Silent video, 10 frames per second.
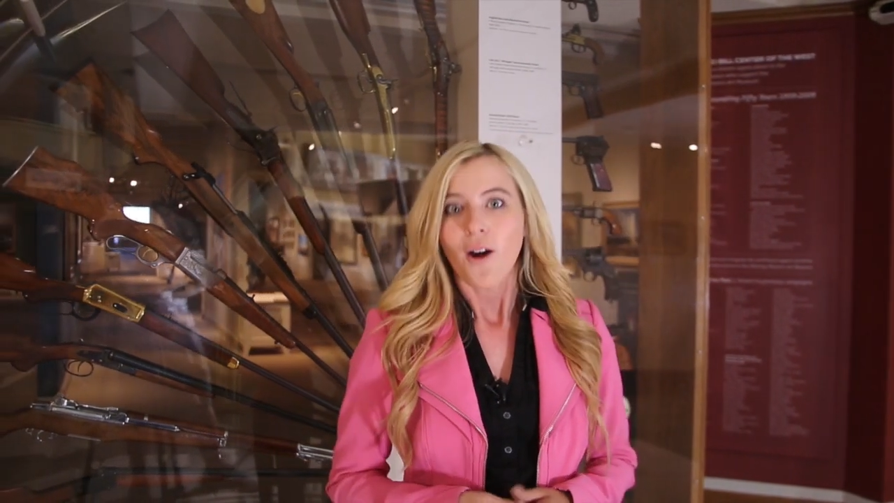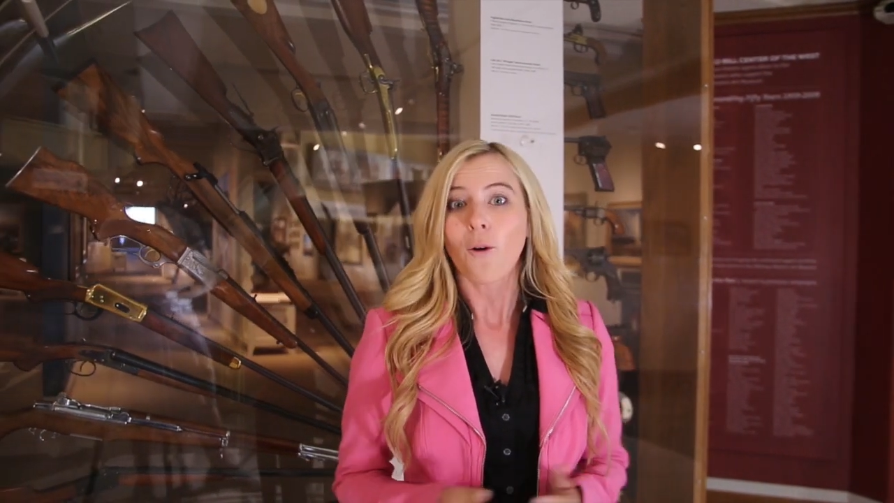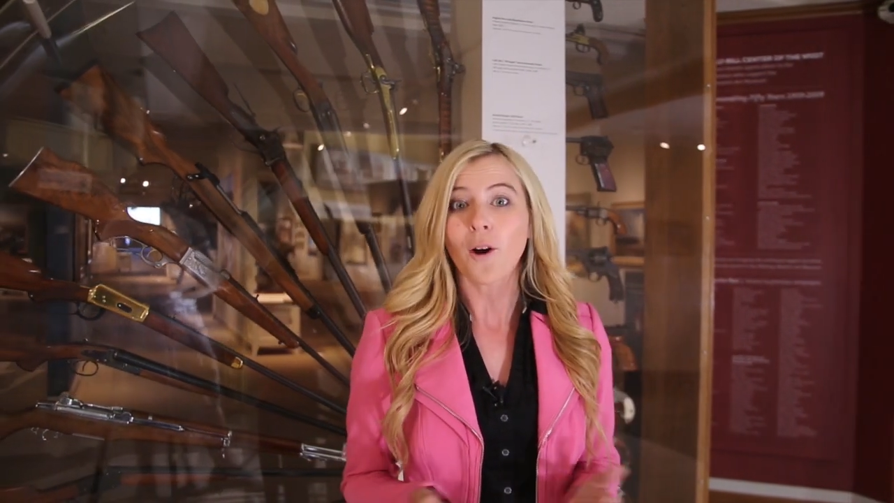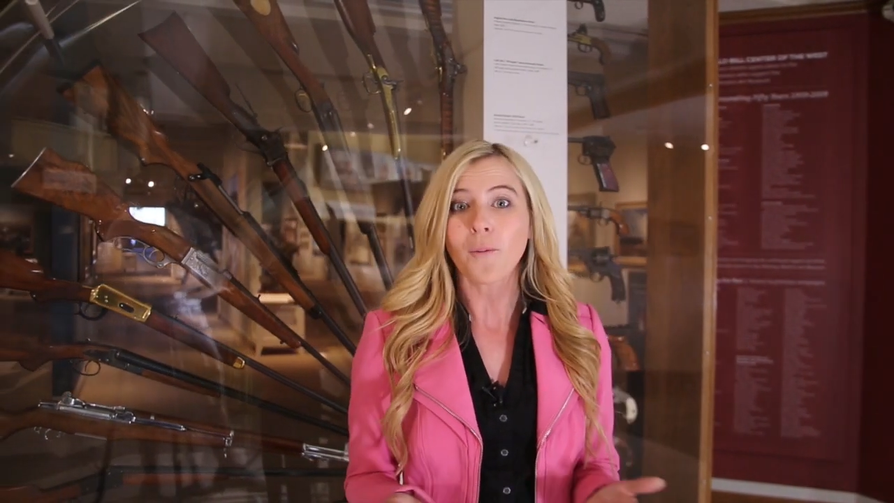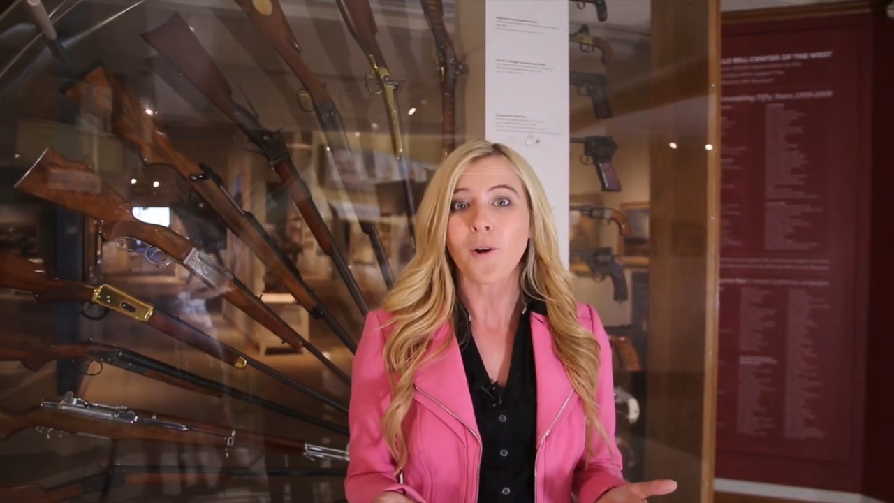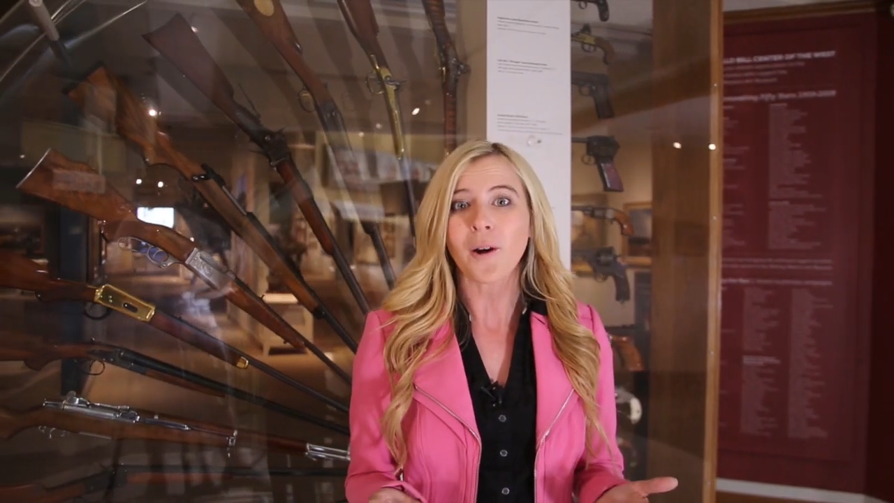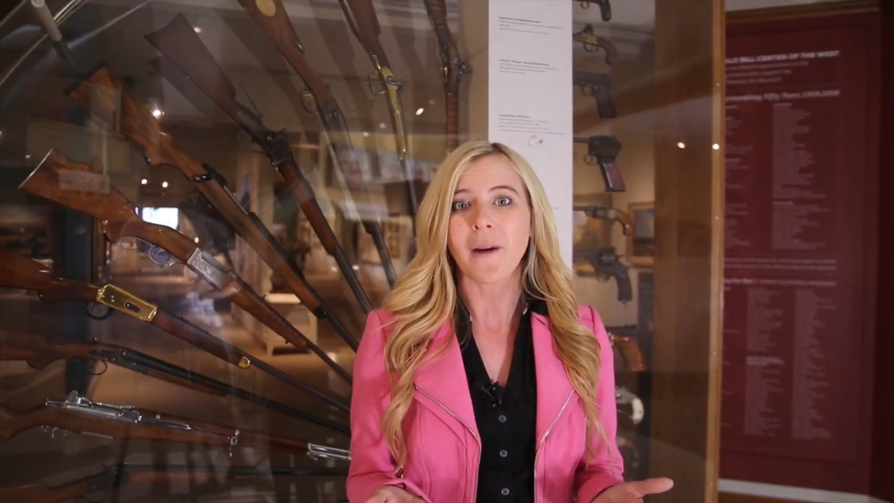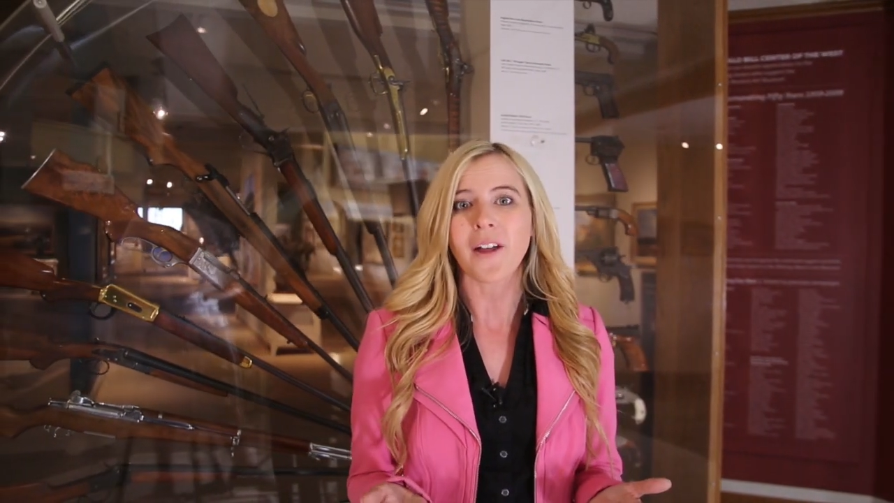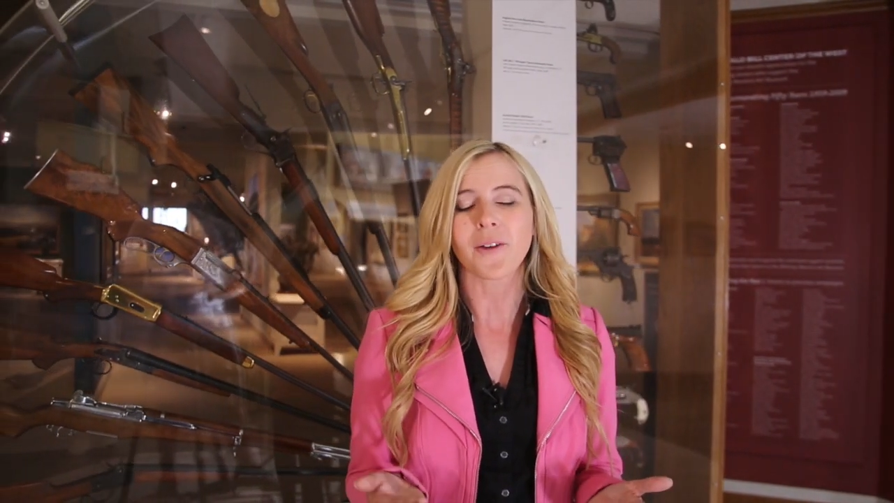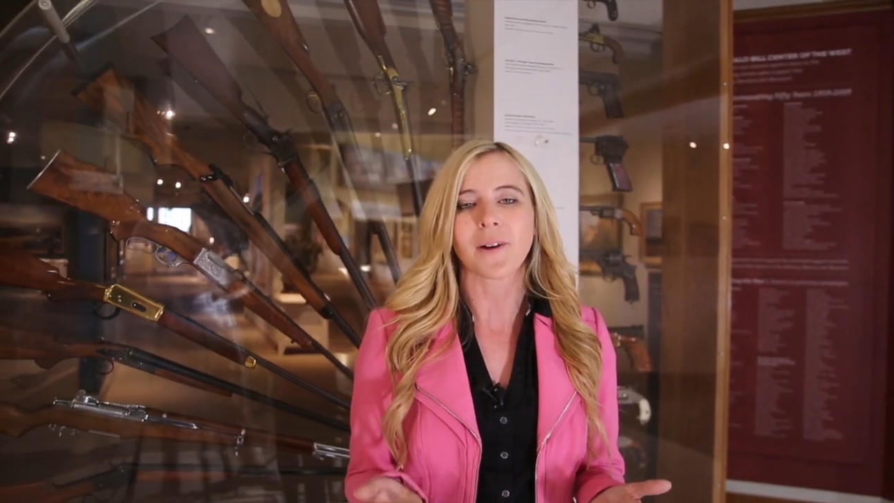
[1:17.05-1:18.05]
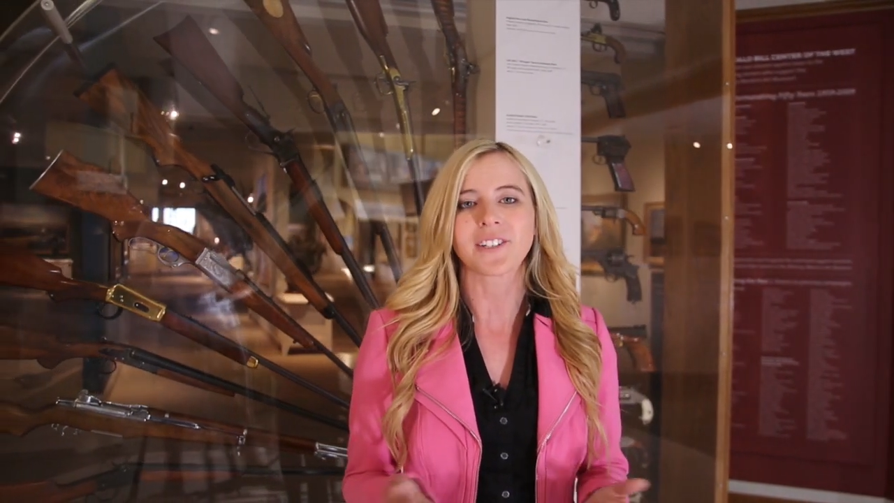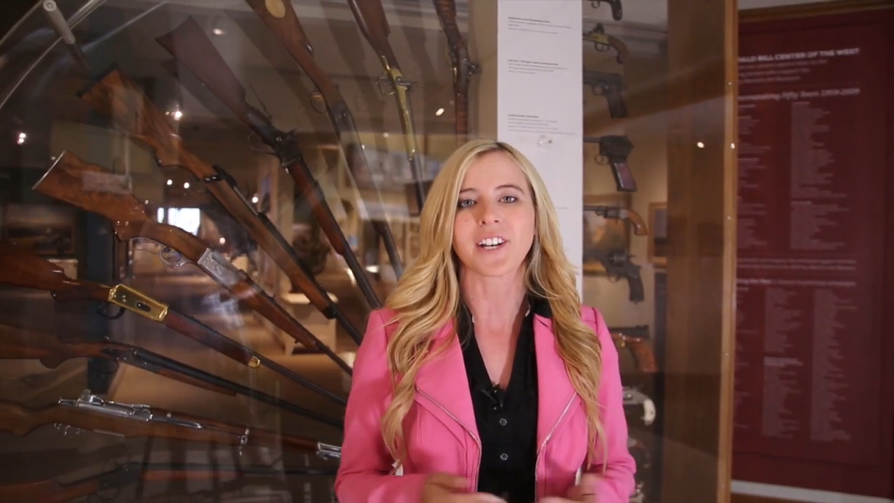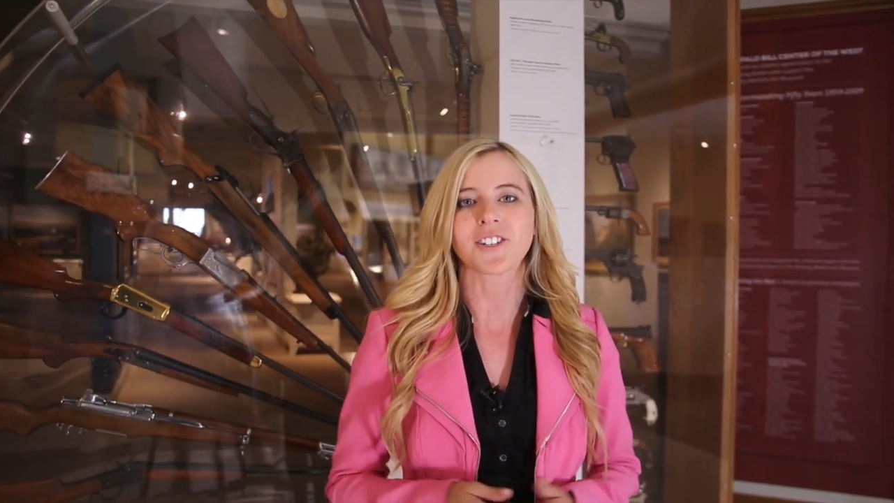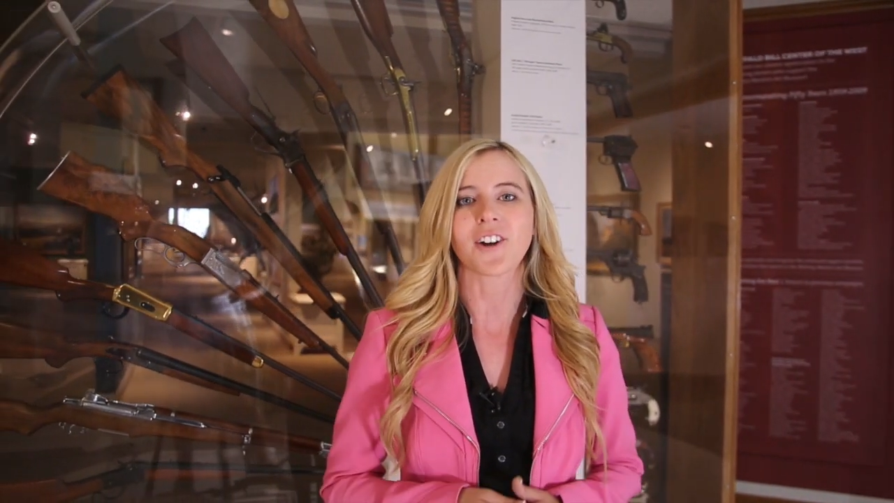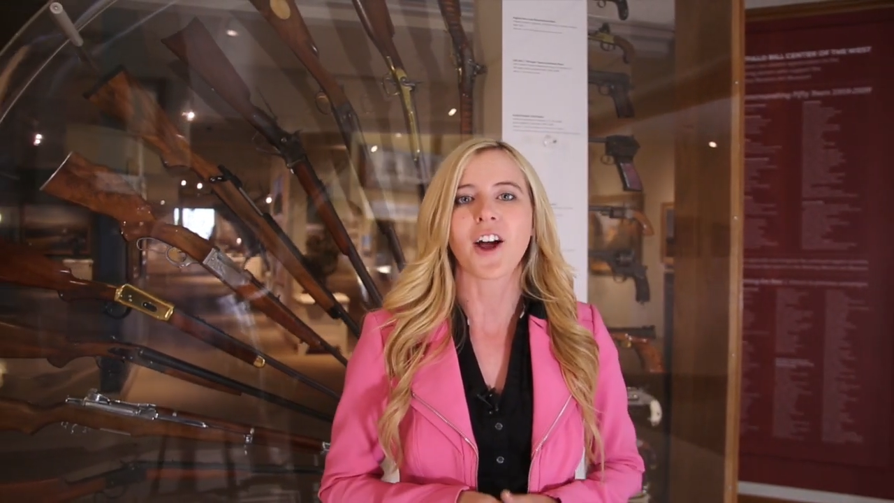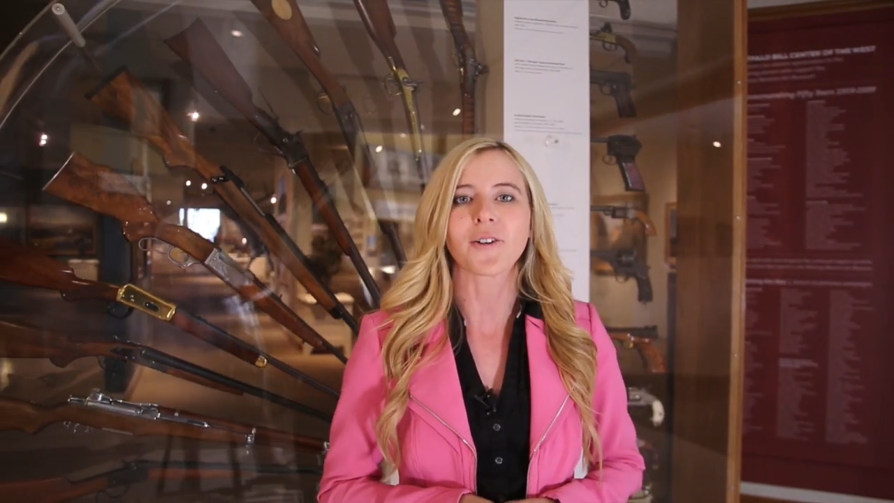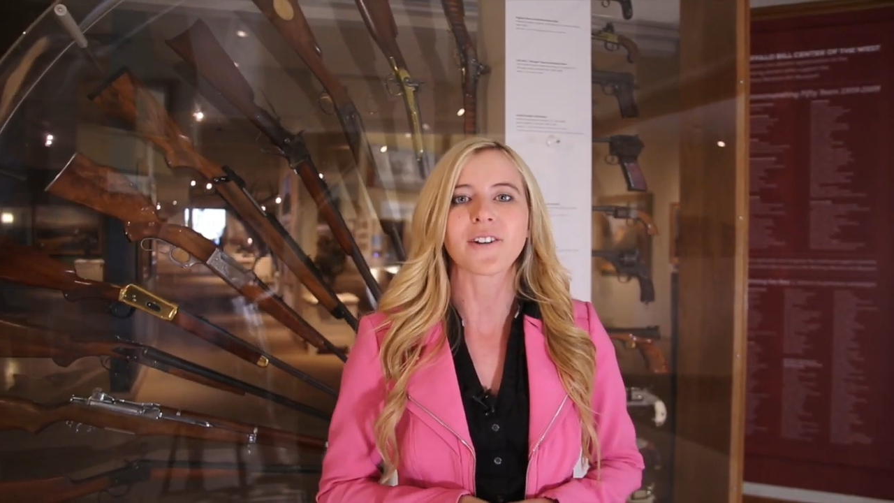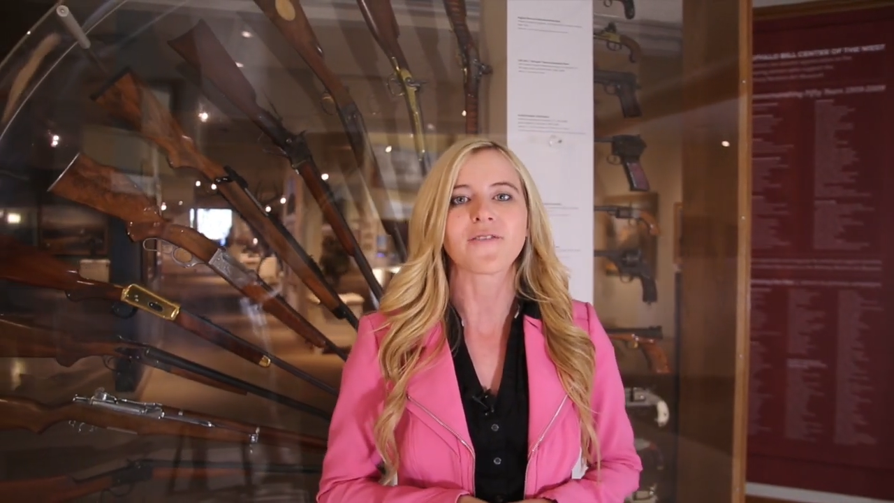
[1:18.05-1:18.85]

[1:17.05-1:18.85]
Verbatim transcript: or more about the Winchester one hundred